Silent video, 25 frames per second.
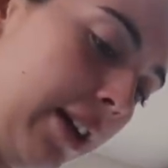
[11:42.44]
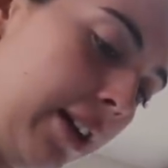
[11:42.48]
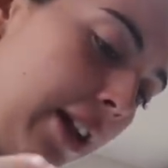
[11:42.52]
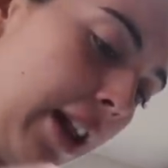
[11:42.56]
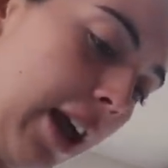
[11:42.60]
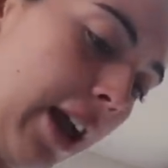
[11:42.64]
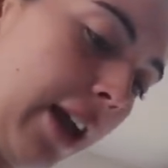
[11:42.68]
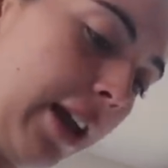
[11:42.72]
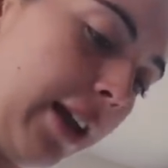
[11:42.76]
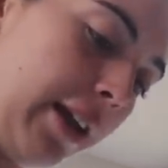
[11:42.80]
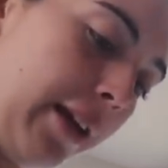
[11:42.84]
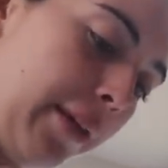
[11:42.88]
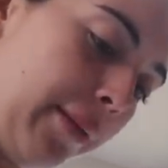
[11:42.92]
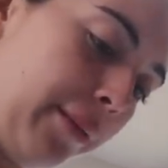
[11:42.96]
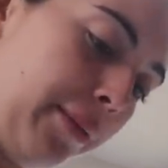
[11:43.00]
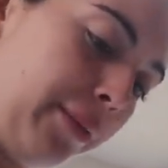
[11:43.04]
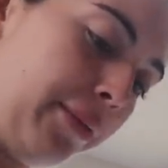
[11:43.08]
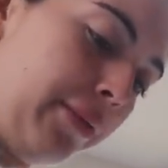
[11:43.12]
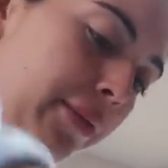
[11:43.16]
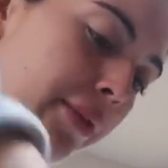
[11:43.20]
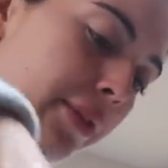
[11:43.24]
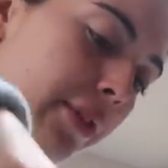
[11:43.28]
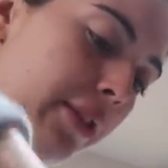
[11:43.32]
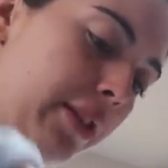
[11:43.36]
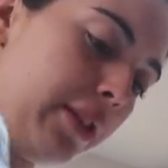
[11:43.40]
Like,
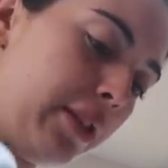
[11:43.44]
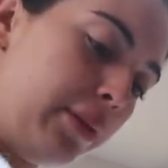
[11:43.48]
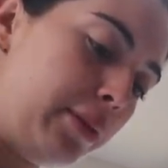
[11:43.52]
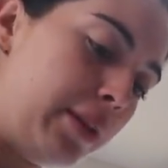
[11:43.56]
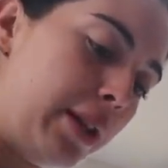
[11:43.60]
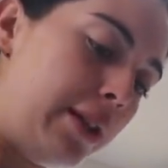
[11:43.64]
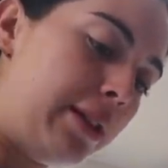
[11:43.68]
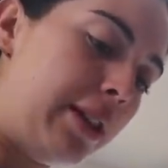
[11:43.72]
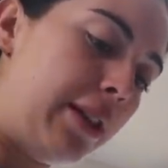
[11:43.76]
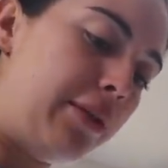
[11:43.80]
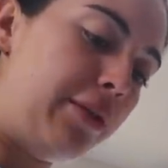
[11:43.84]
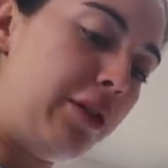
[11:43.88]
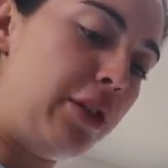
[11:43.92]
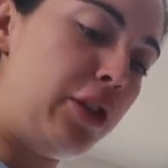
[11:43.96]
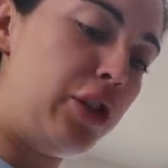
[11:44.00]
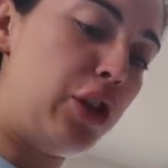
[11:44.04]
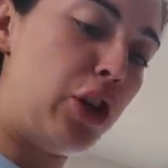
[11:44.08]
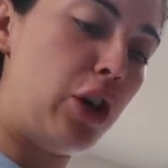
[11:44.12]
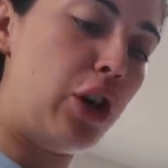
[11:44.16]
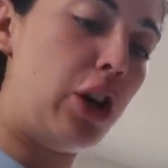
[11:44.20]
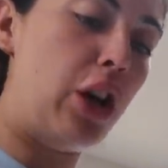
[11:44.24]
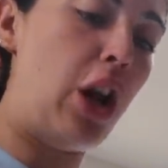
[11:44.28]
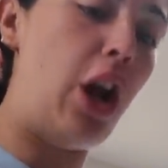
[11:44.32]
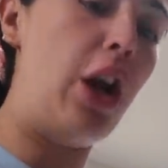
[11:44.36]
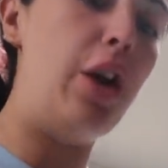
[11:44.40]
sometimes after the
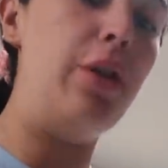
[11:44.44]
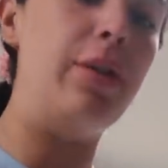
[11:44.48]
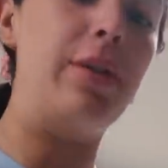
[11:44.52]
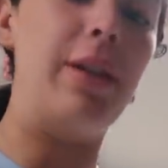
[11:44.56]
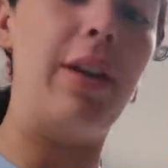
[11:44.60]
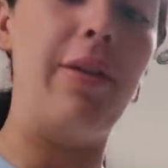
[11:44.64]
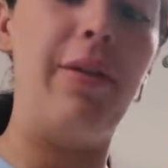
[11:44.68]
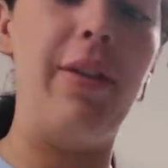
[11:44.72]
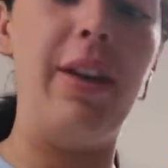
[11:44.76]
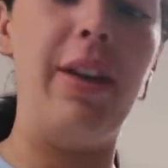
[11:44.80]
chocolate oats I